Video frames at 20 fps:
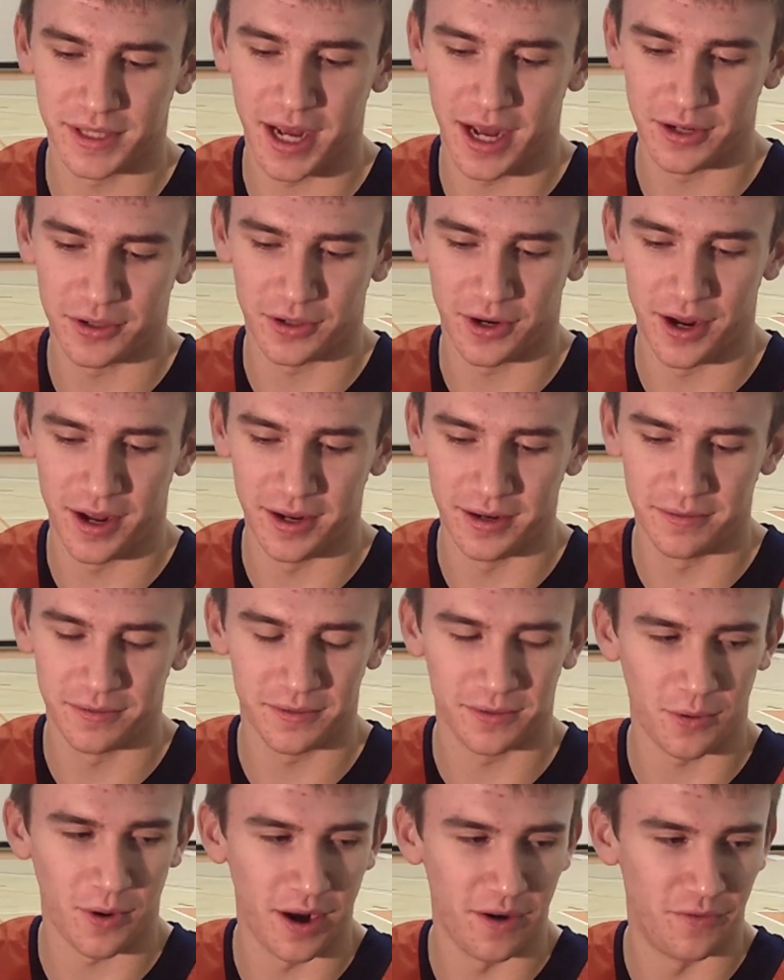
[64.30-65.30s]
Scott Trade
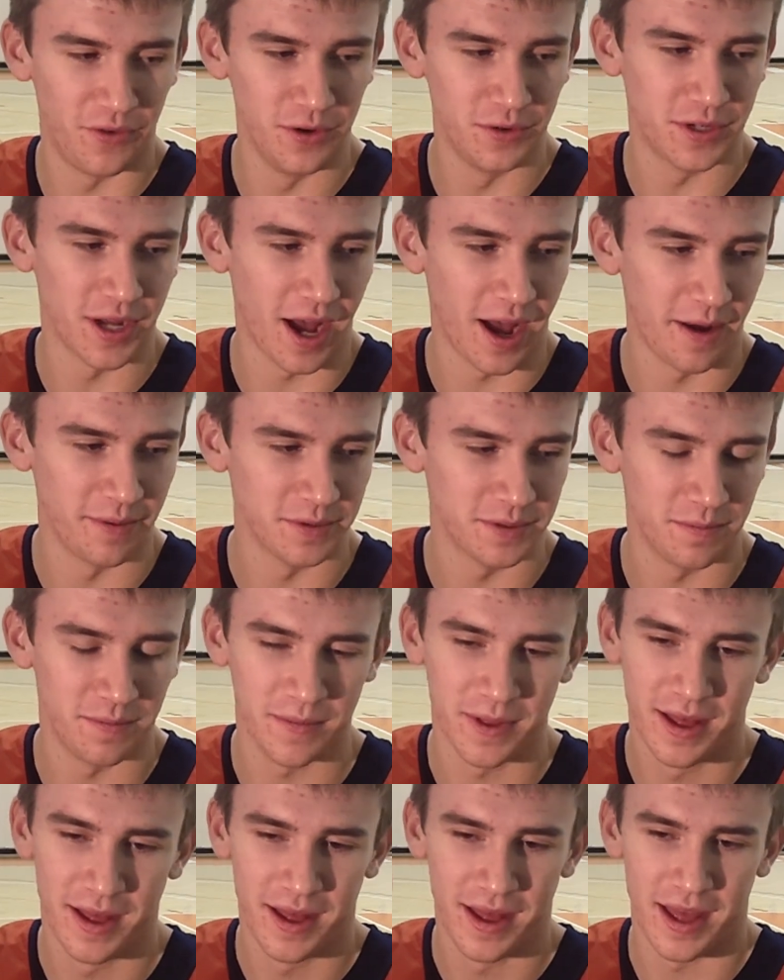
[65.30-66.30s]
quite a few times,
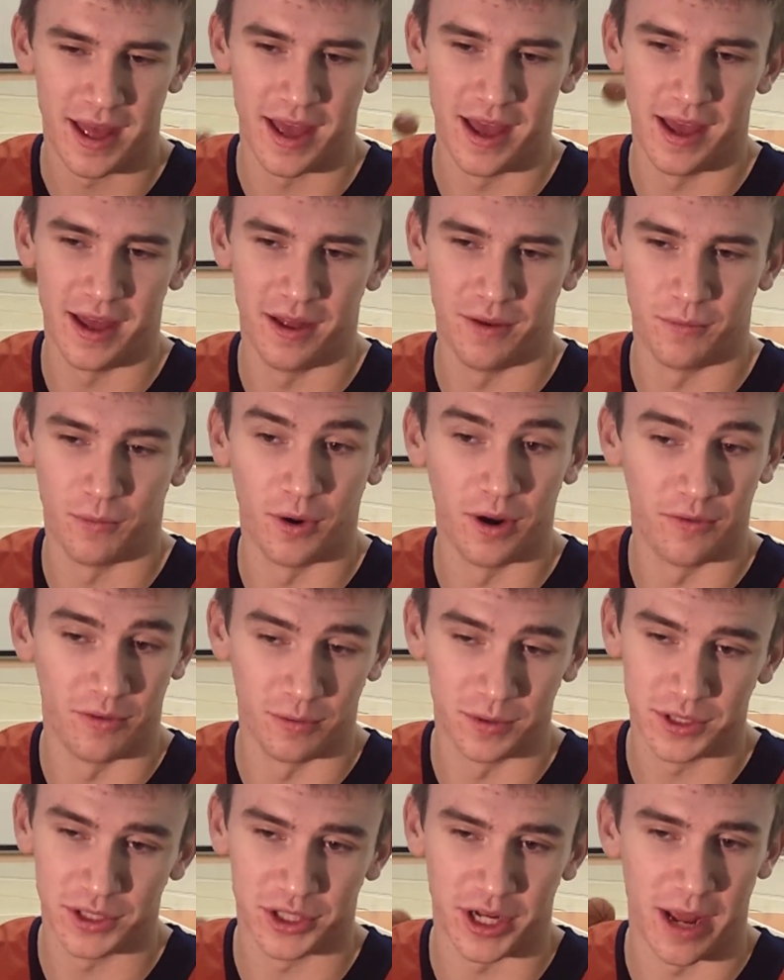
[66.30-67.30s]
and one of
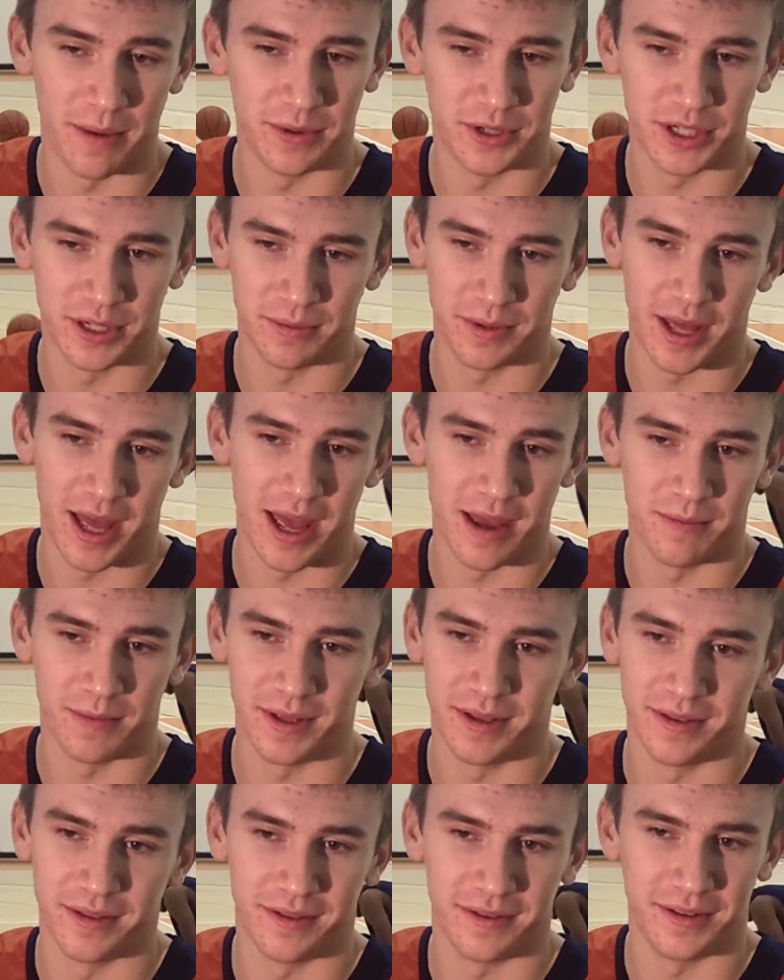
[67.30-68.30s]
them was a championship game,
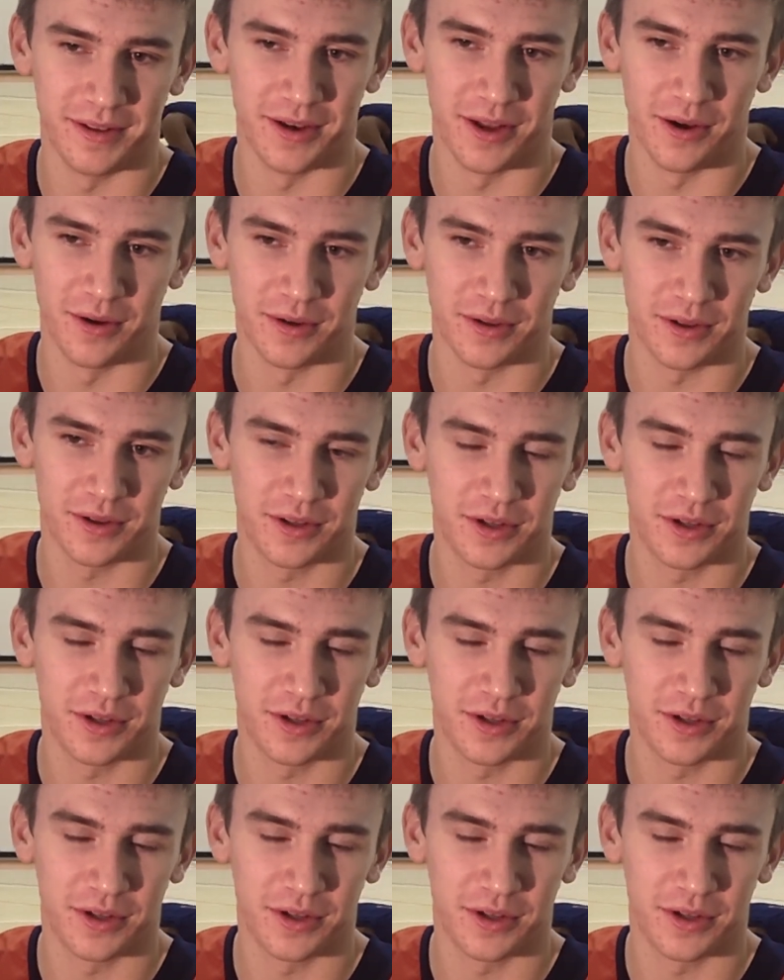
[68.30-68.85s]
and, you know,